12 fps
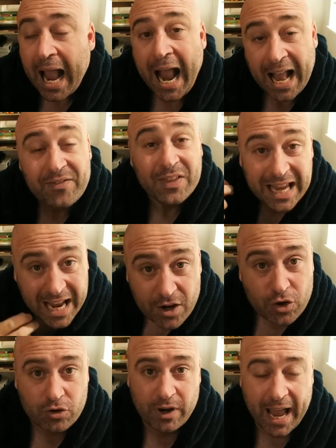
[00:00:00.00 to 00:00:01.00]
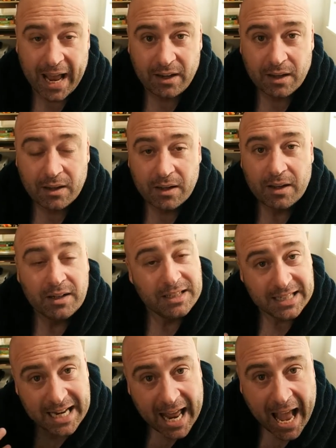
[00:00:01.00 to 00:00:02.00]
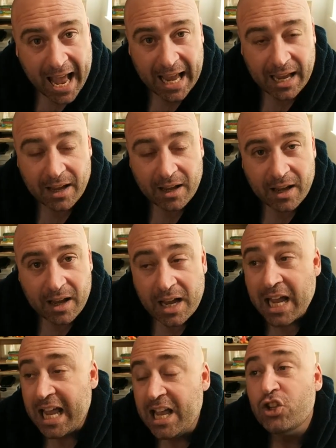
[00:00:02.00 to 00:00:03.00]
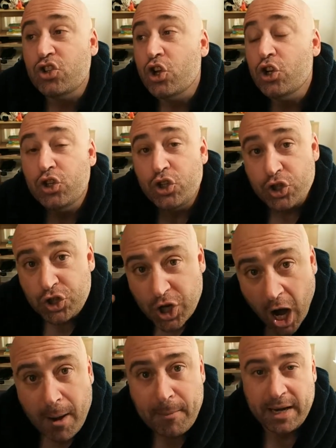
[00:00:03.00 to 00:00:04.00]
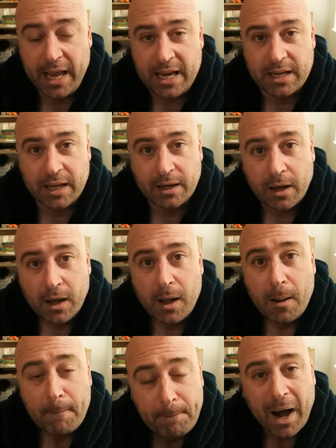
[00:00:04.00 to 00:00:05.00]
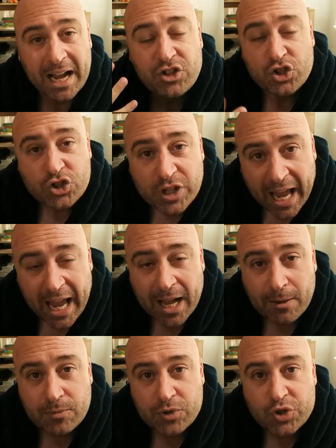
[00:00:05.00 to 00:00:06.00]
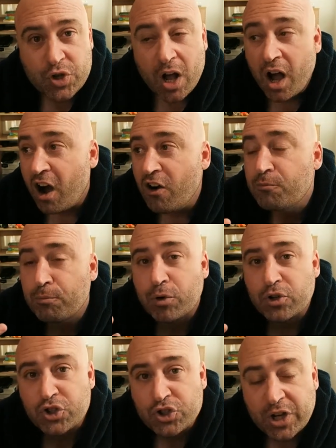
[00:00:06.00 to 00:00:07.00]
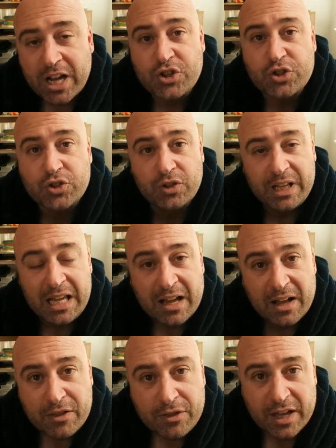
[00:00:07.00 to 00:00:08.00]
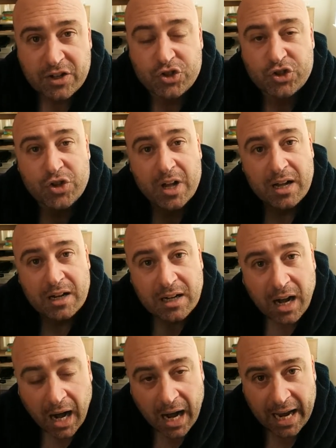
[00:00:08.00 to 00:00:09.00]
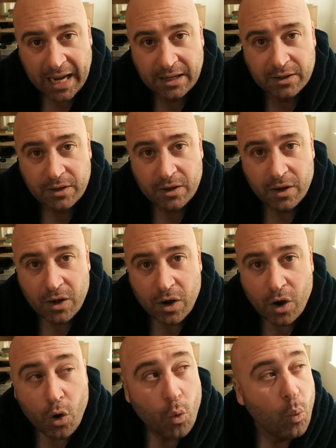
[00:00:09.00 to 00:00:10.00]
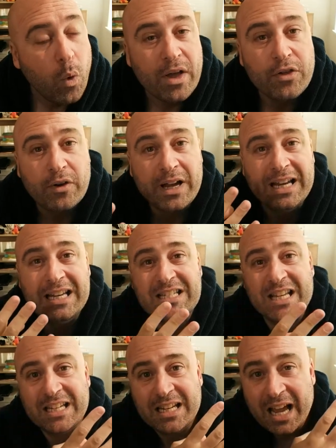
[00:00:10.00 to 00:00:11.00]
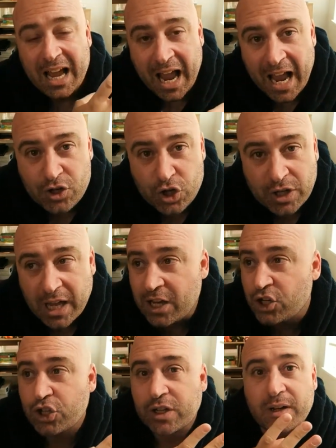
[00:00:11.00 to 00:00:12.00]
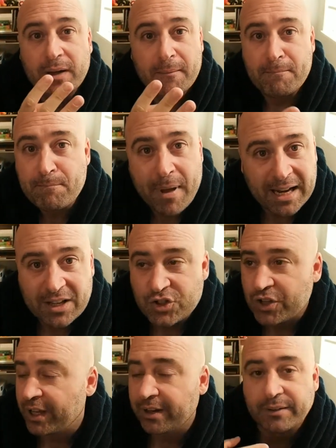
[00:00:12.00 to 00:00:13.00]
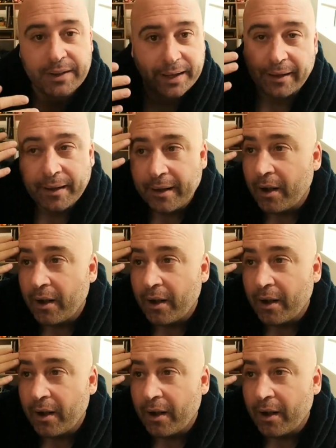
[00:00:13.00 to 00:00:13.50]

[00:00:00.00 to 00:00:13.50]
And the internet today is dominated by scams of precisely this kind, whether it is in education, medicine, like